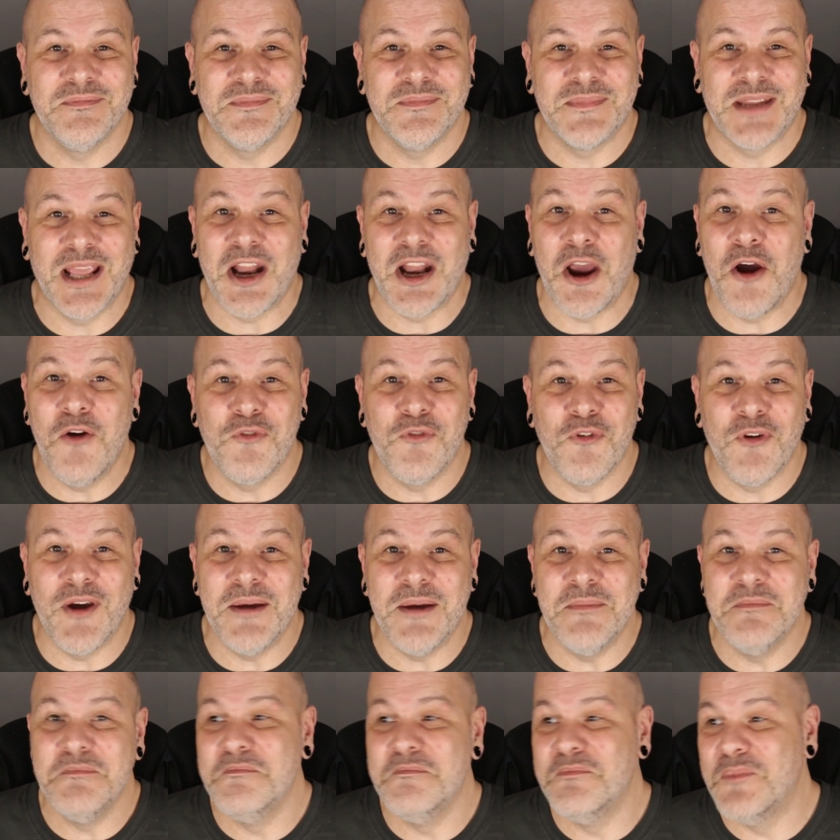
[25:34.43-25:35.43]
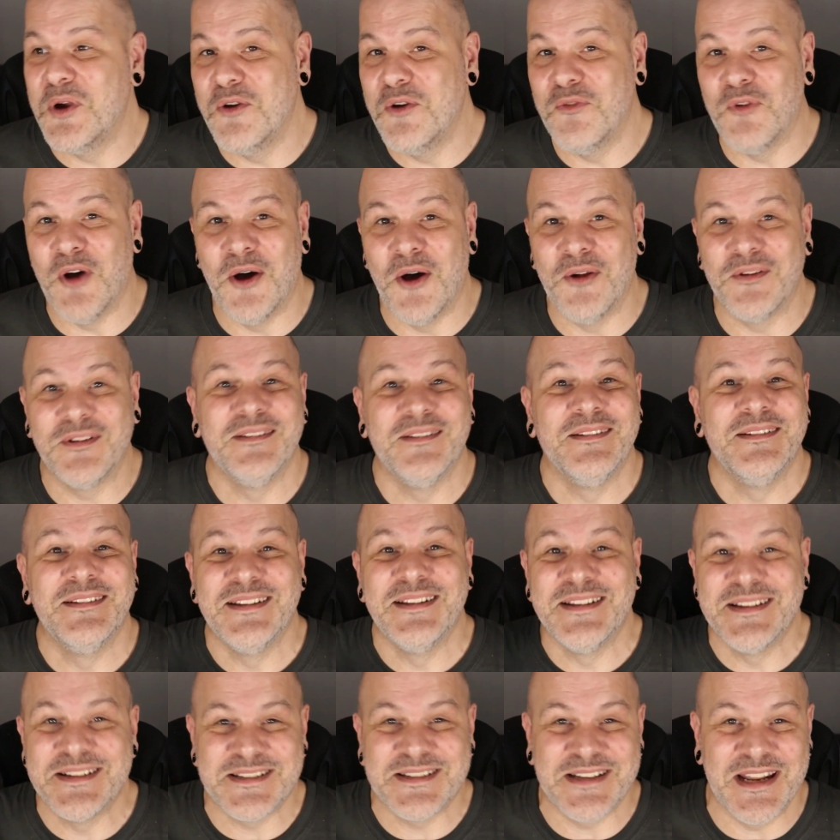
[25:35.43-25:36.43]
Get over it, move on,
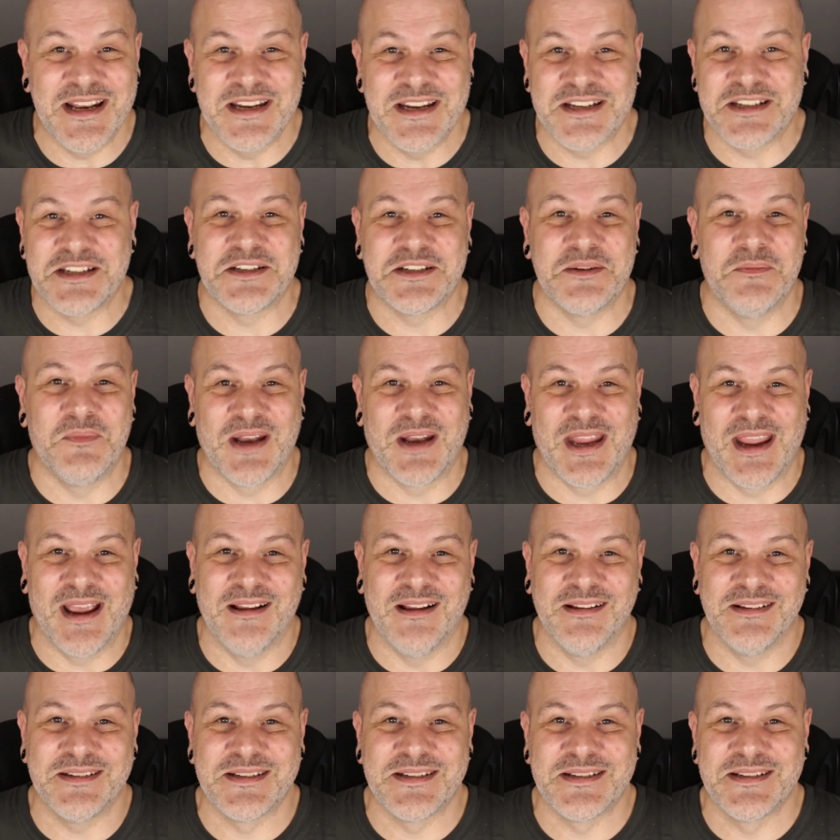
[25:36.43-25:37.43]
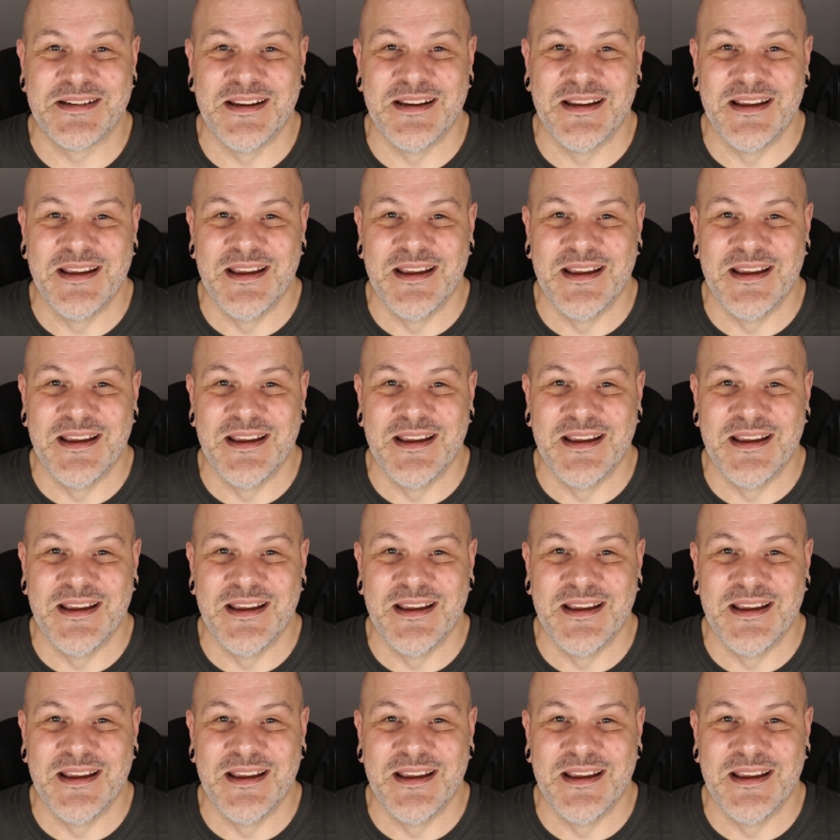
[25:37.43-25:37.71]
send it to somebody else.